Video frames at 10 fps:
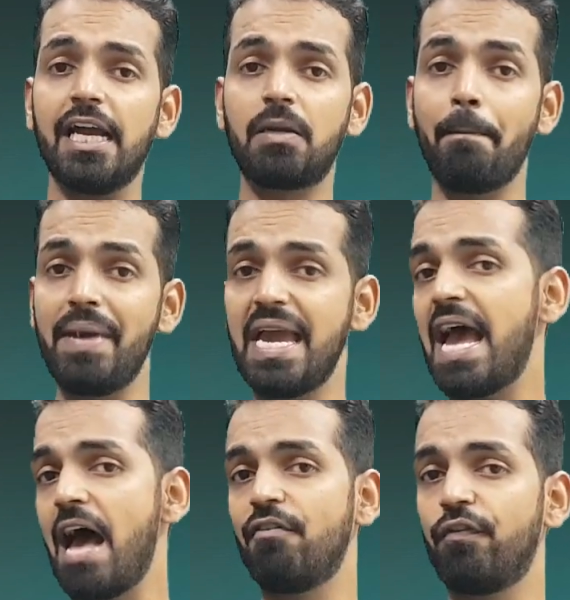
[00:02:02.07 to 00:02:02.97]
It may
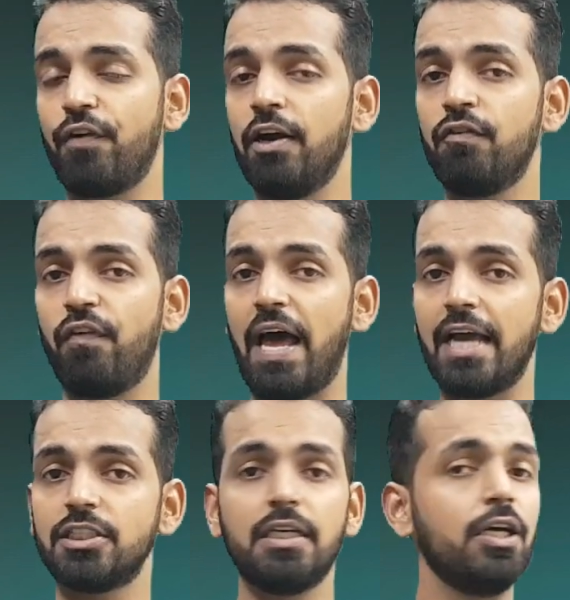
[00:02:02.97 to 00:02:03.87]
have a front
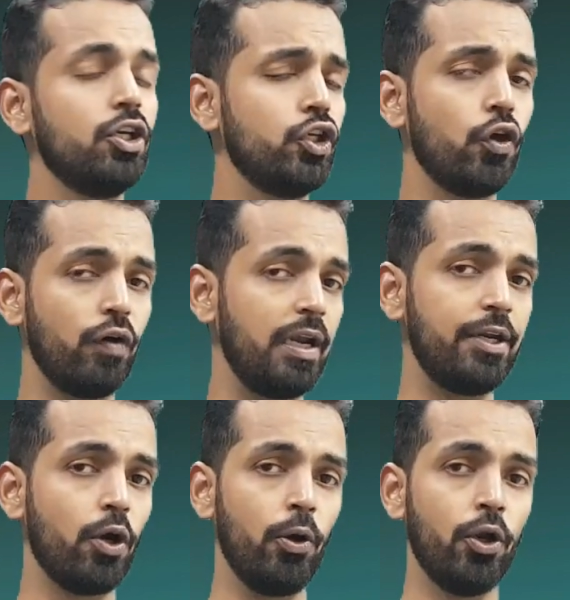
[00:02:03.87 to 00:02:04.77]
flash, you
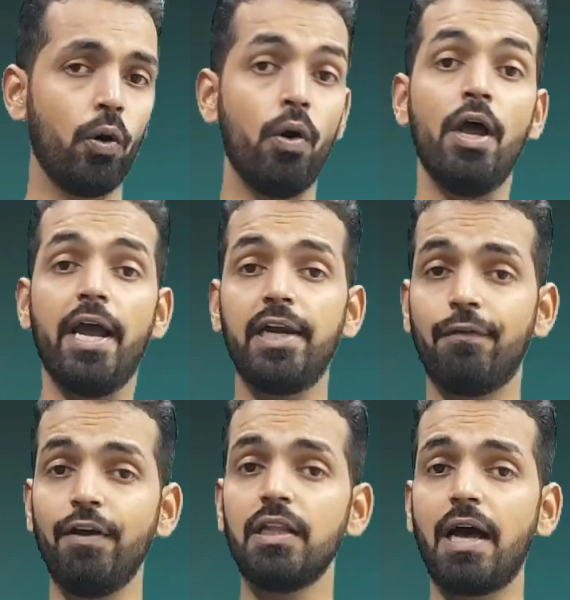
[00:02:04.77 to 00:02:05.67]
really don't know.
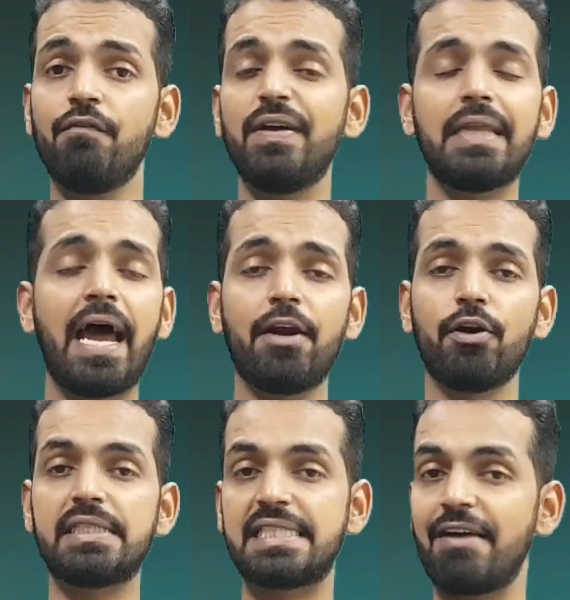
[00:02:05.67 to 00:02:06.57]
It will come with
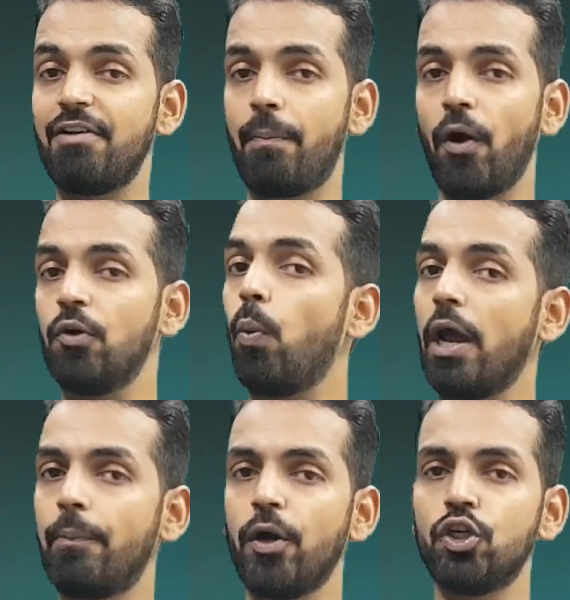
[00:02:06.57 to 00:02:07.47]
Android
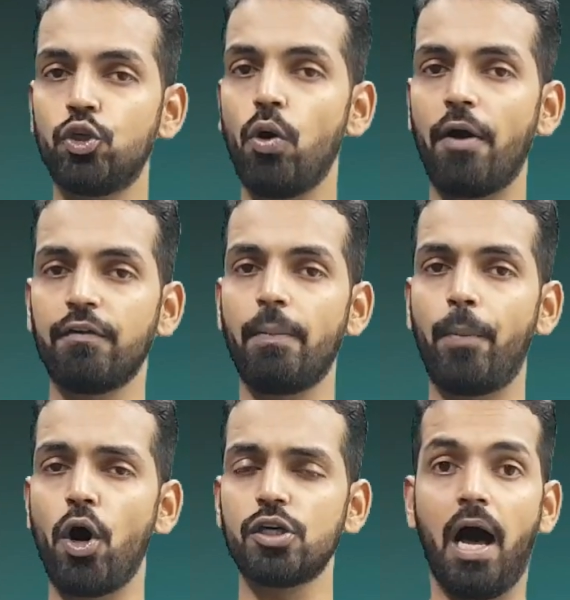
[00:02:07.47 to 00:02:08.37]
7.1.2 out of the
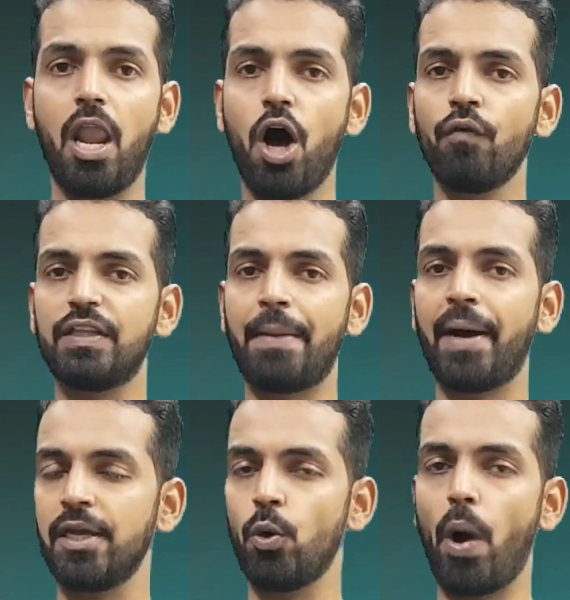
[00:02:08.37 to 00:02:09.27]
box along with
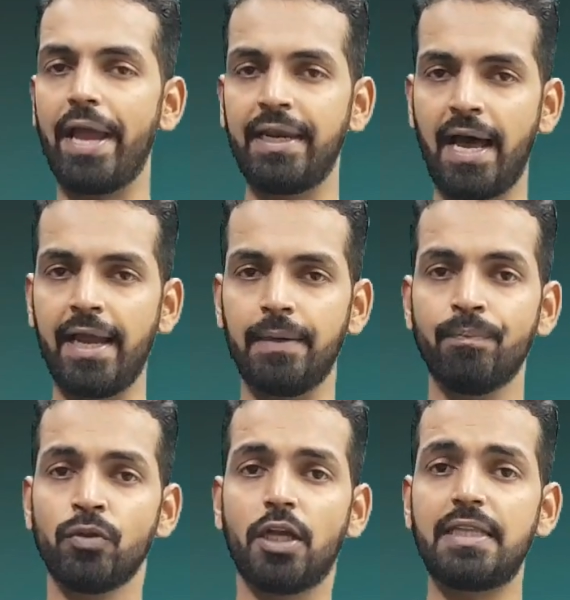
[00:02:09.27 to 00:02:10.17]
MIUI 9.
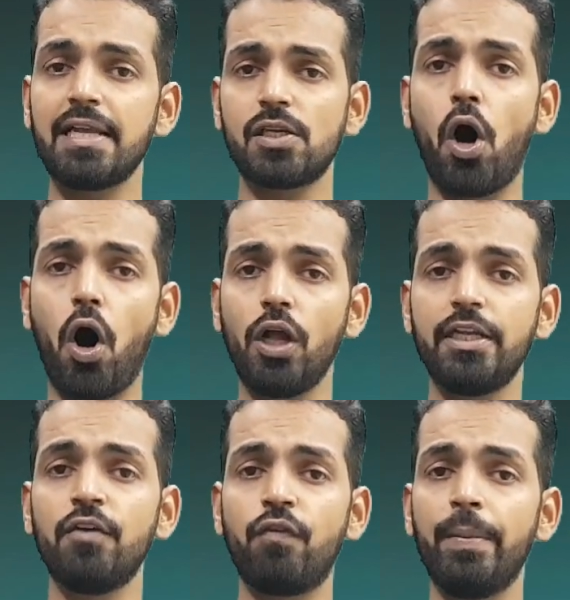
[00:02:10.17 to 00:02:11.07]
Now that's all
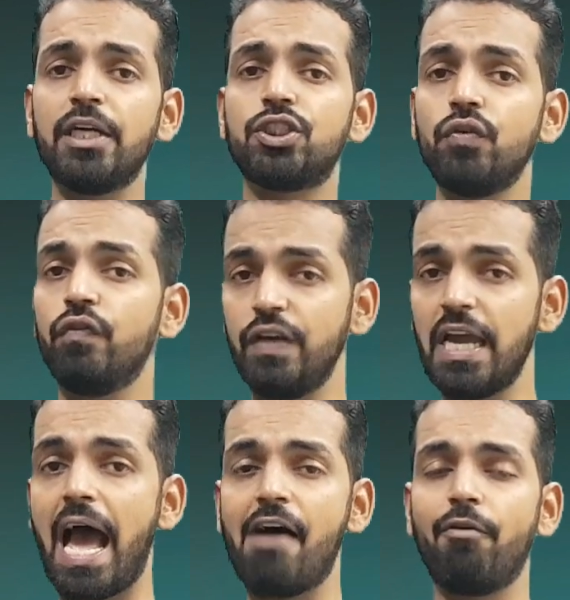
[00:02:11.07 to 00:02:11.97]
the information we
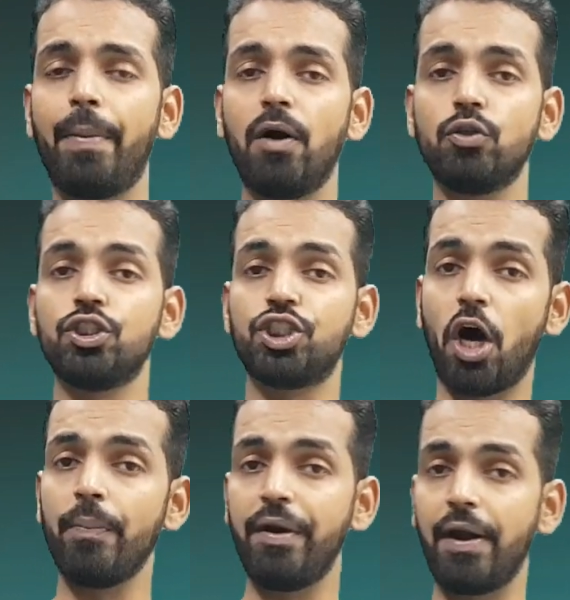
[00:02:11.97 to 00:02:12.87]
have about the
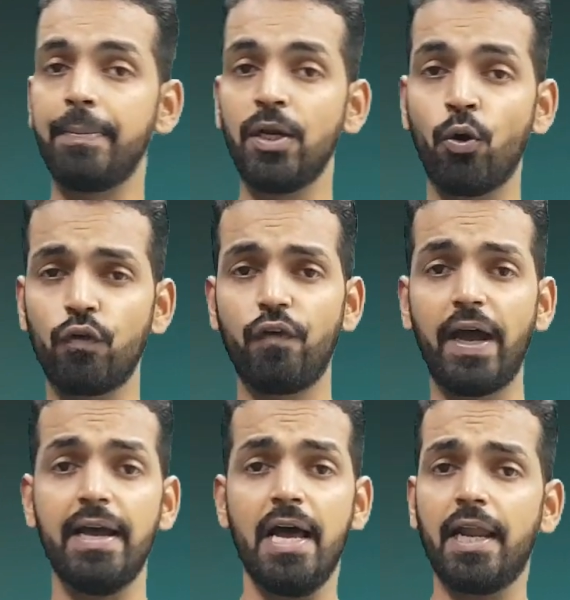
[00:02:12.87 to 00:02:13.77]
Xiaomi Redmi Note
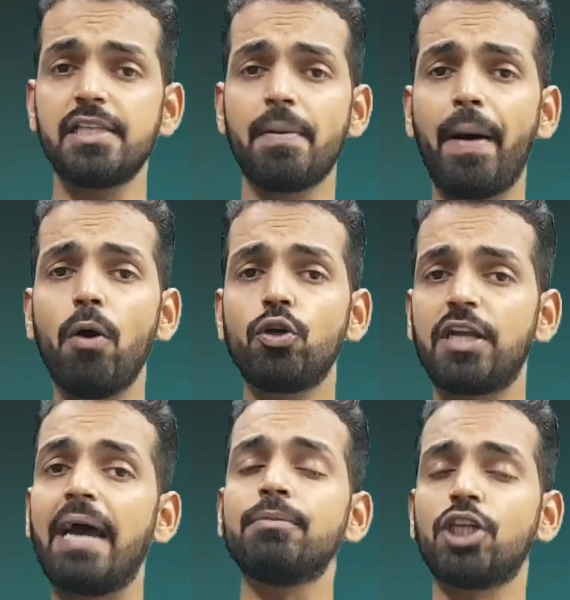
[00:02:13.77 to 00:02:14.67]
5. Now it's about
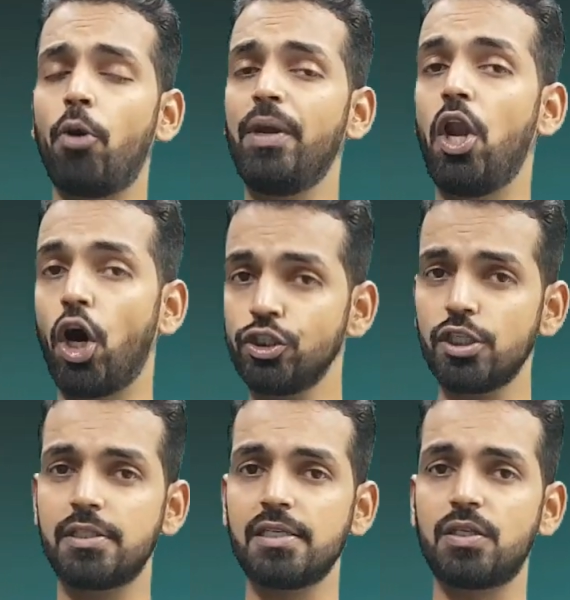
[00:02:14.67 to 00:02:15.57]
time Xiaomi
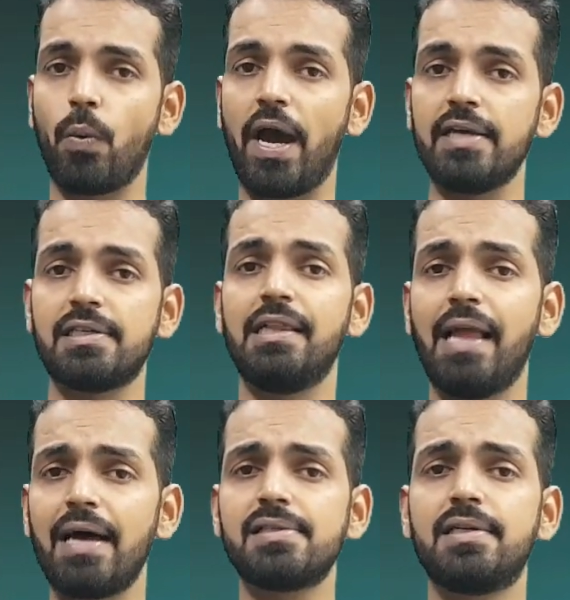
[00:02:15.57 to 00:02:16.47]
launches this device.
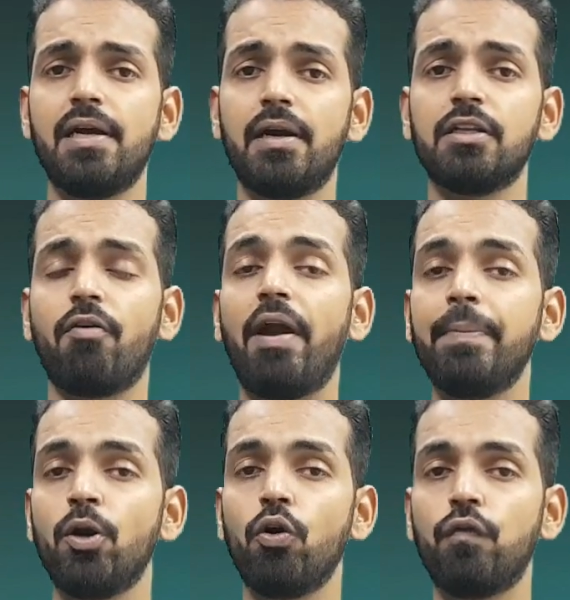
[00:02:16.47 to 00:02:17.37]
Last year the
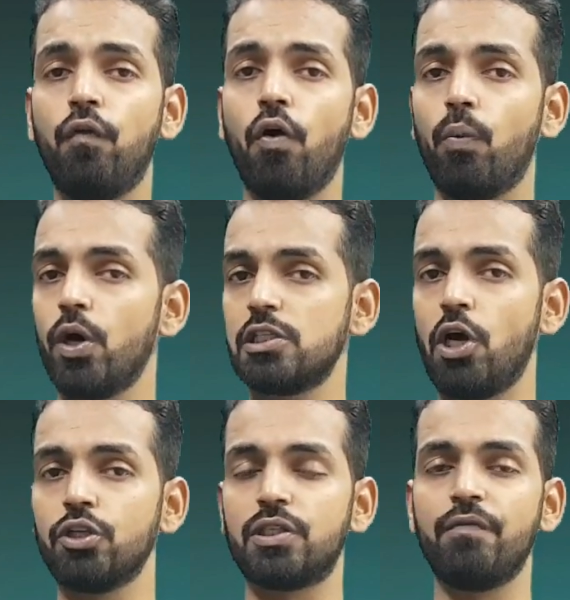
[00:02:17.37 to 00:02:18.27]
Redmi Note 4 was
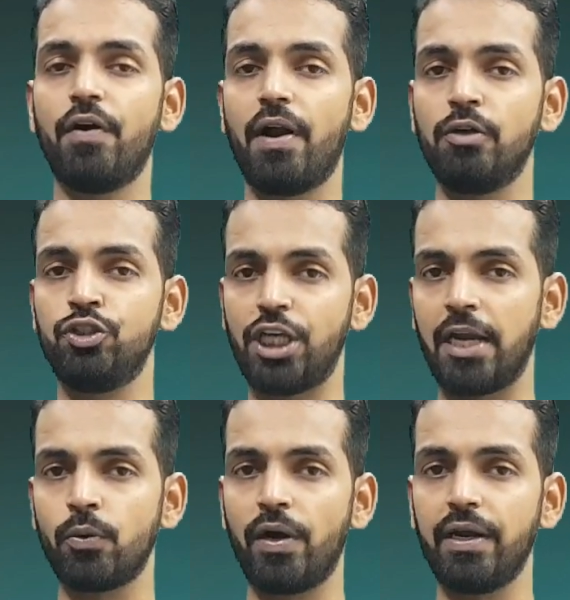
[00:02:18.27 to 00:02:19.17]
launched somewhere around
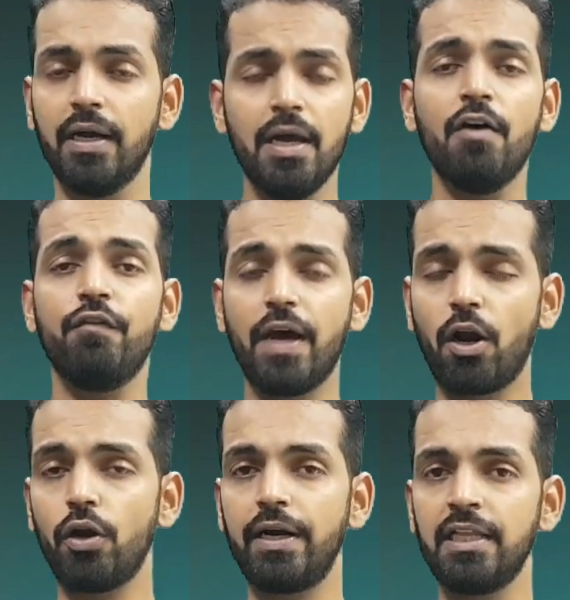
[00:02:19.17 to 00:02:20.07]
January. We are
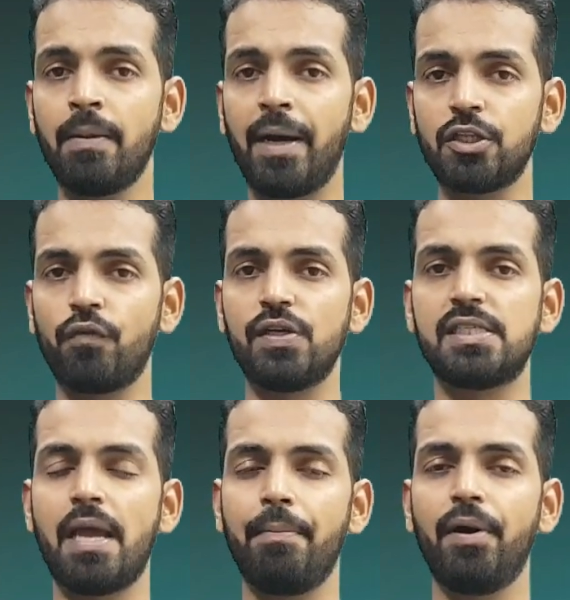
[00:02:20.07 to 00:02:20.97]
already in the month of
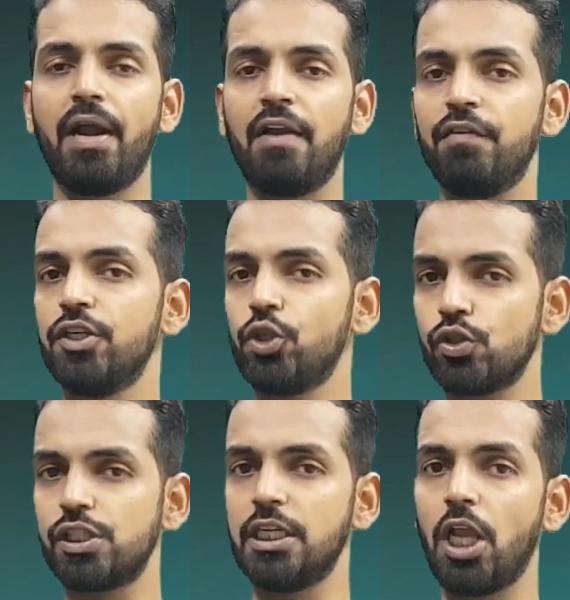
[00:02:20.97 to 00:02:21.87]
December and we should
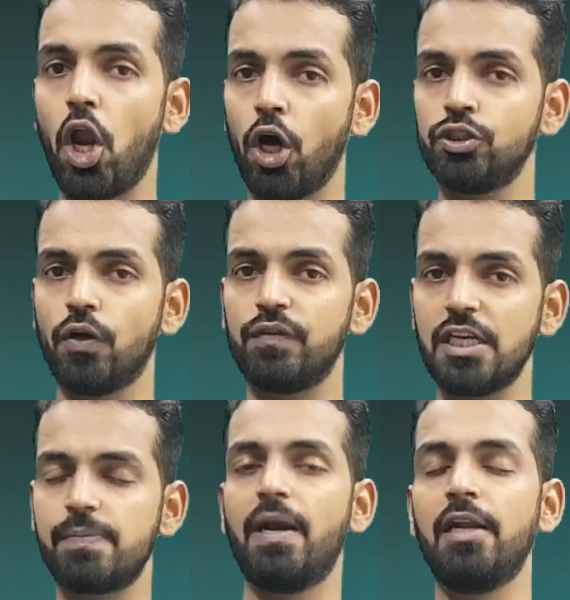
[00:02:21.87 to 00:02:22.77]
see the launch of
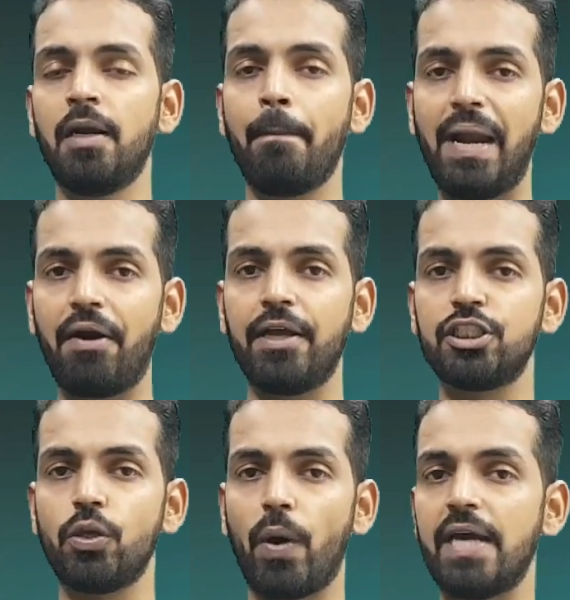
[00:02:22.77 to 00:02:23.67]
this brilliant
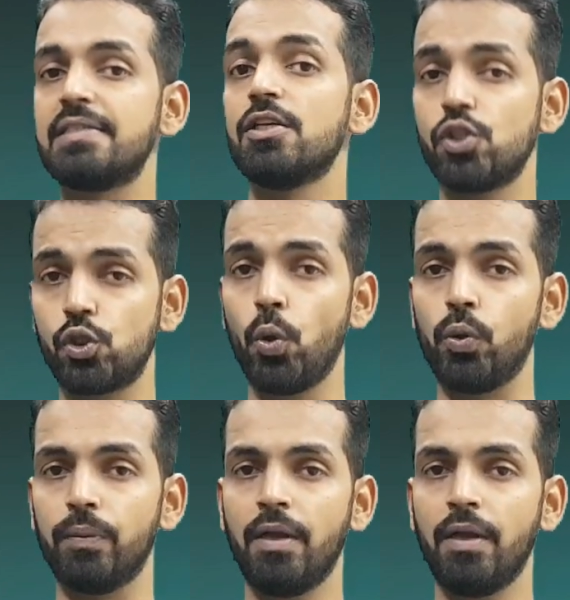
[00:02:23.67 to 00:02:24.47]
mid-range device soon.